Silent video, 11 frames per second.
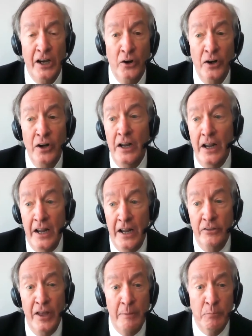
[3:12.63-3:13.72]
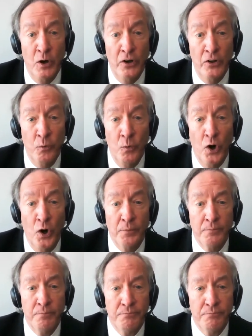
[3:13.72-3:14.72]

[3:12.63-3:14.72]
higher in that part of the world.